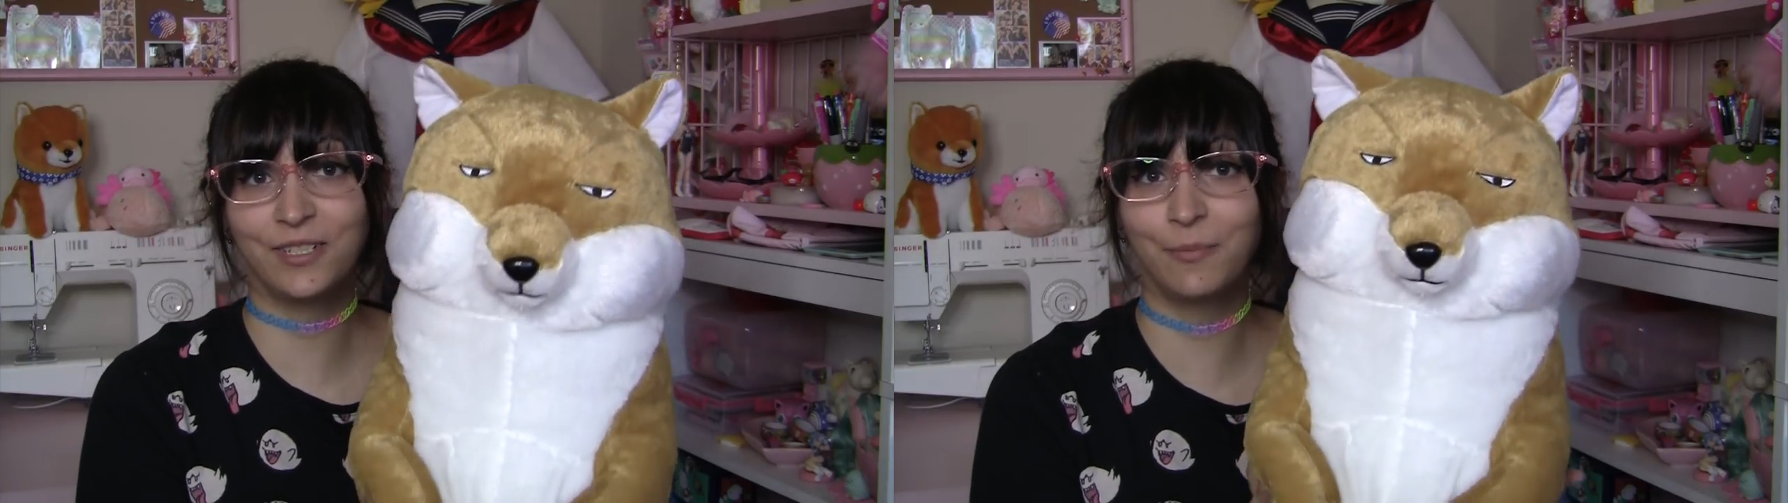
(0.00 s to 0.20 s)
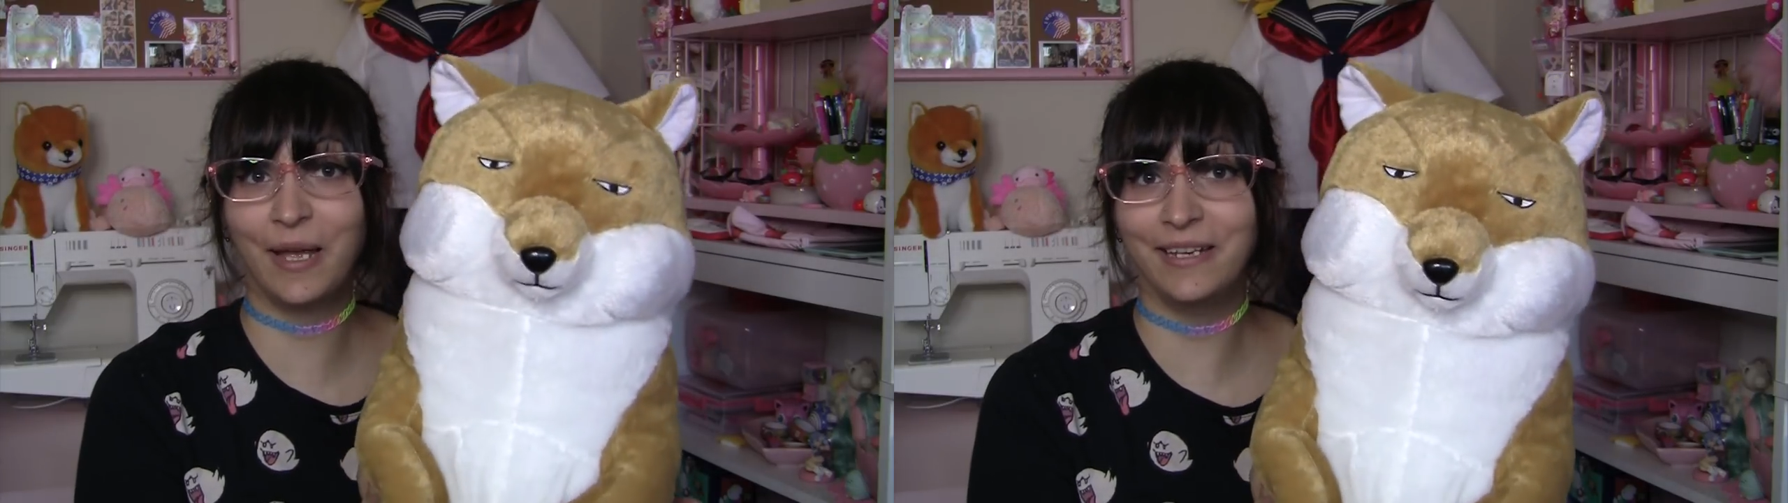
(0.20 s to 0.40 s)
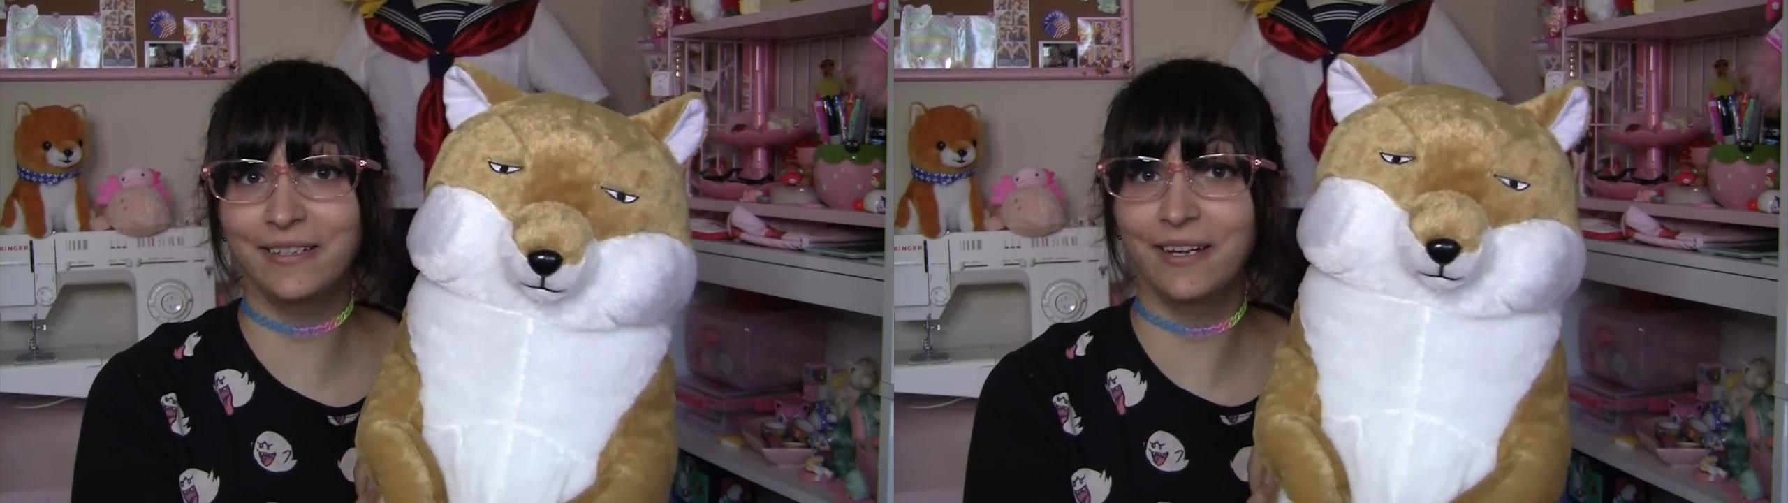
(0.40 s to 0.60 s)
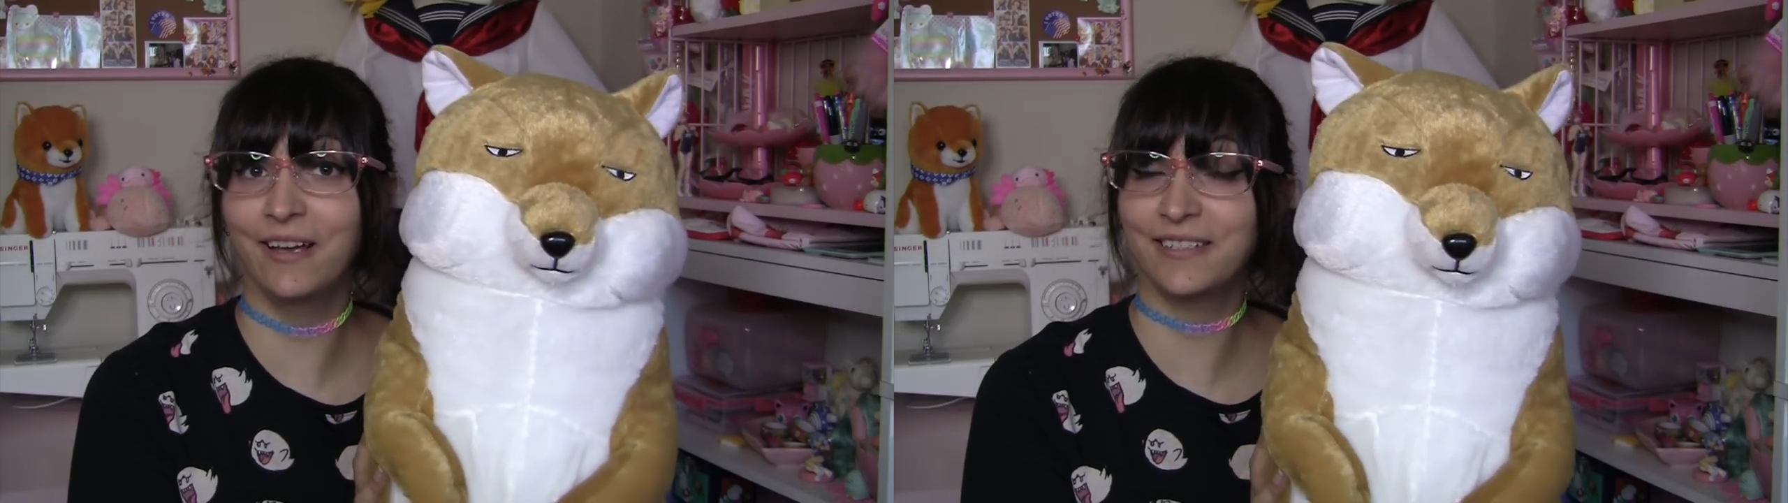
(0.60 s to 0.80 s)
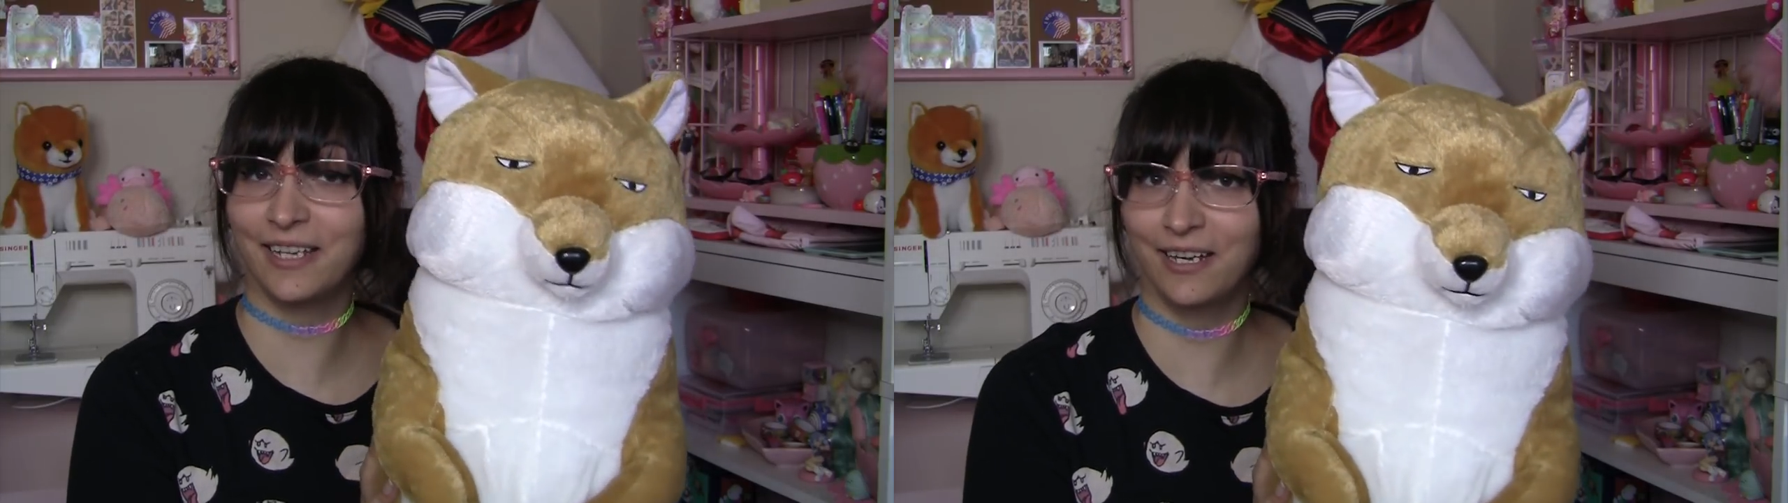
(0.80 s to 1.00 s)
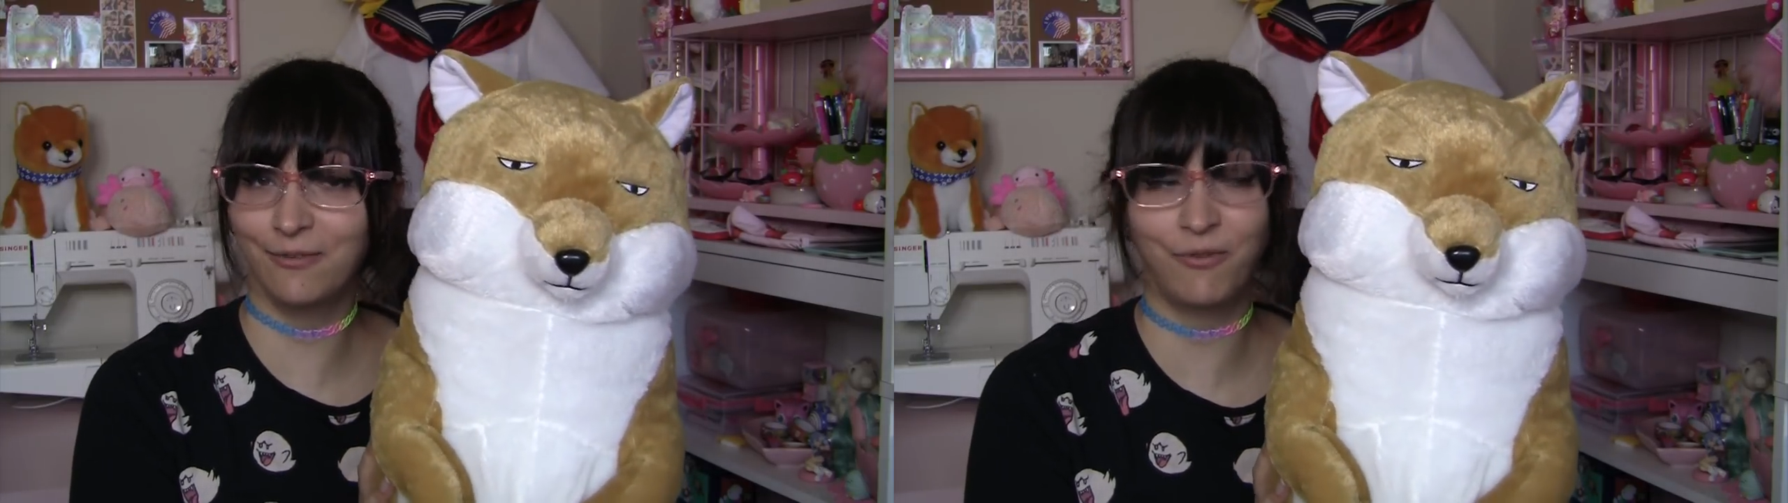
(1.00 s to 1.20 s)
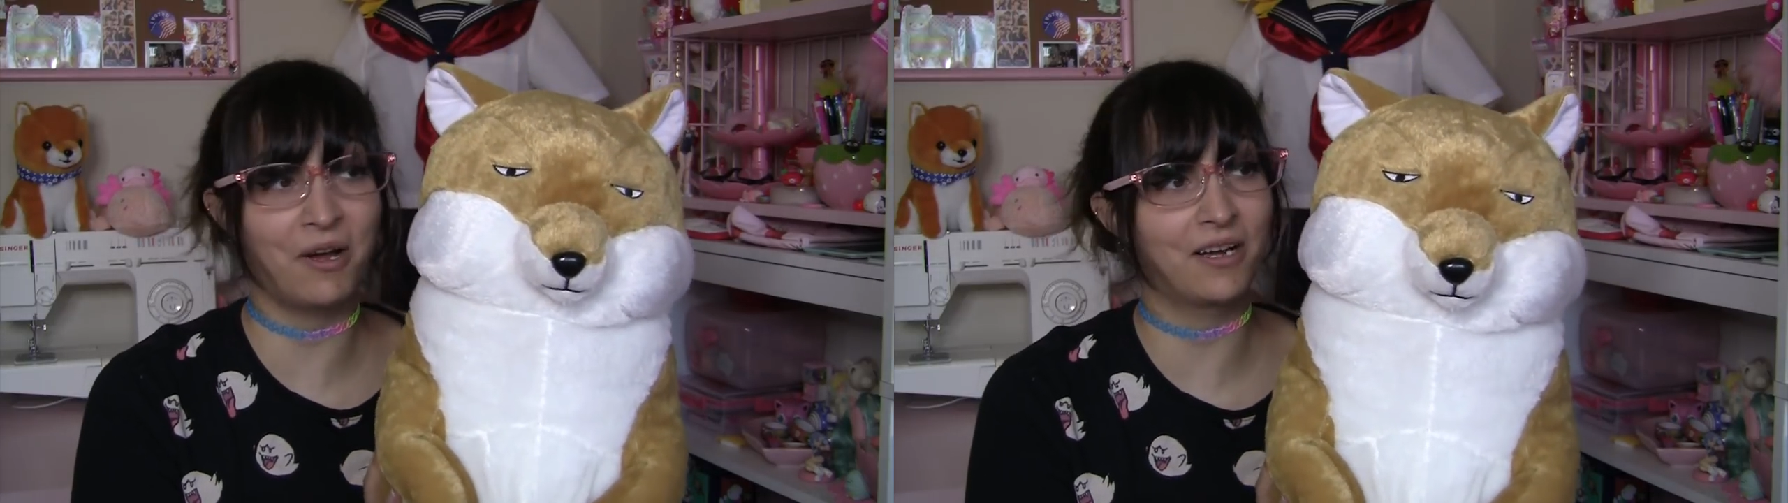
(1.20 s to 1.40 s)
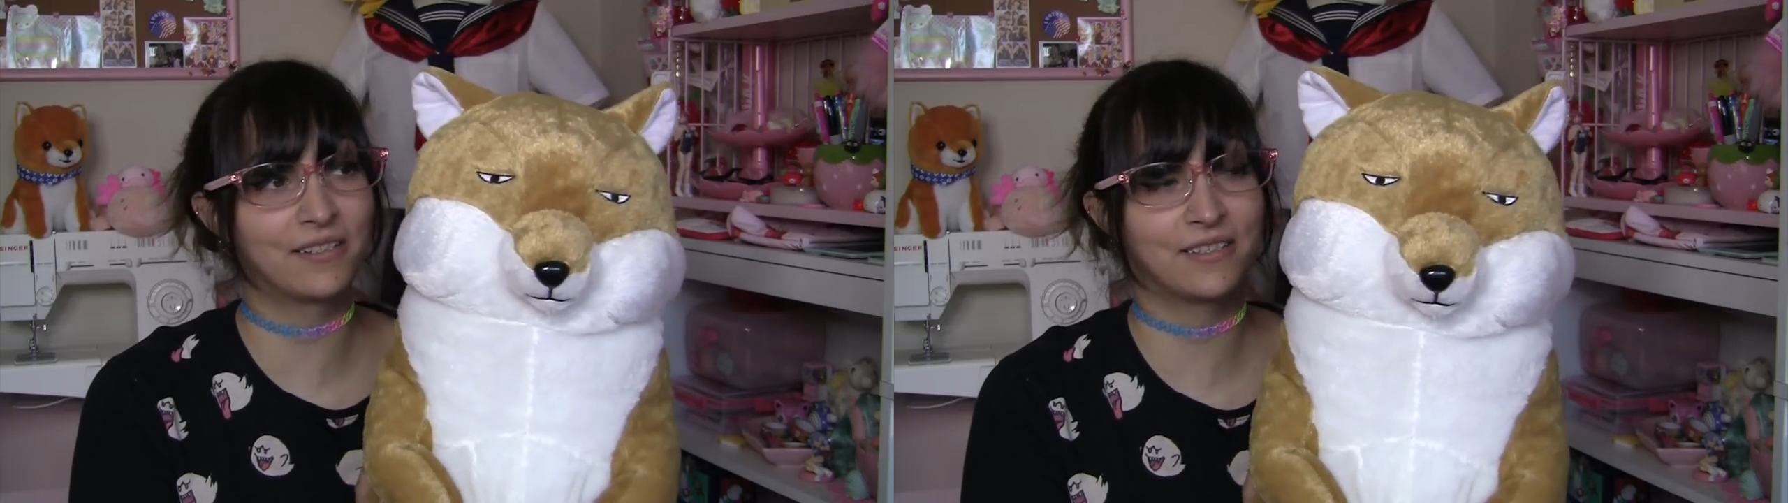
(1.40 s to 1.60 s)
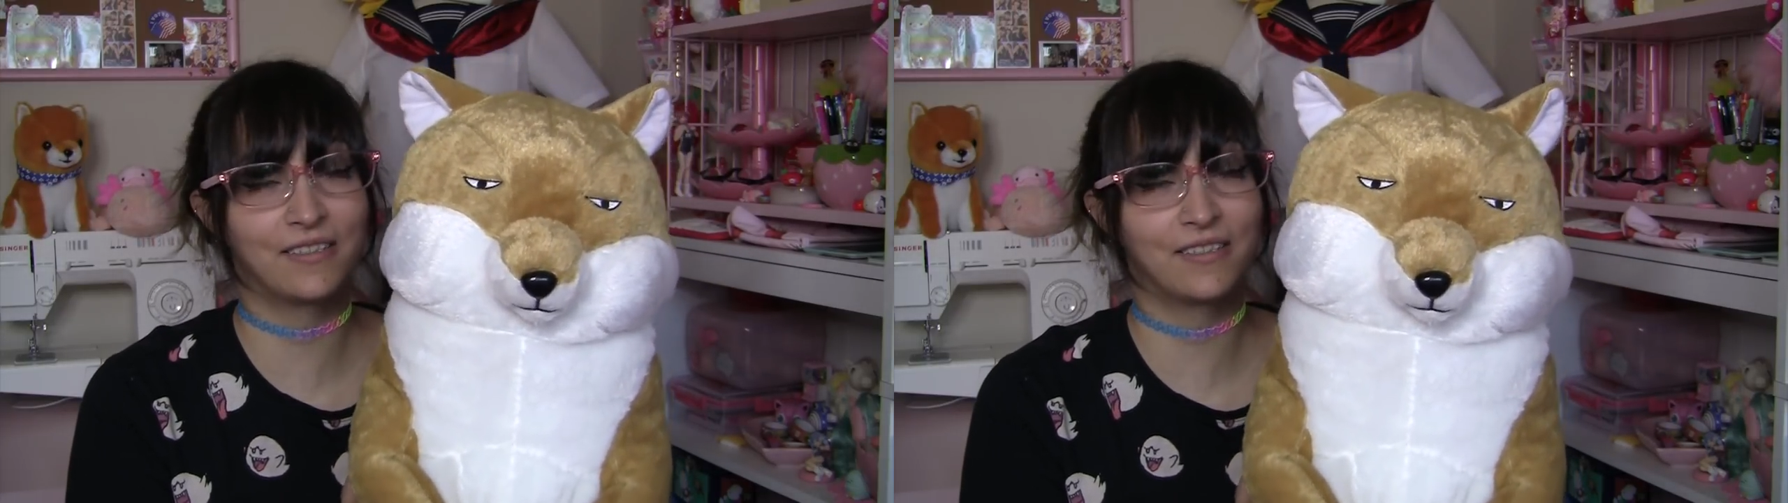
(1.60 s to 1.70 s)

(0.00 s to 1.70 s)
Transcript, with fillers: Tibetan sand fox.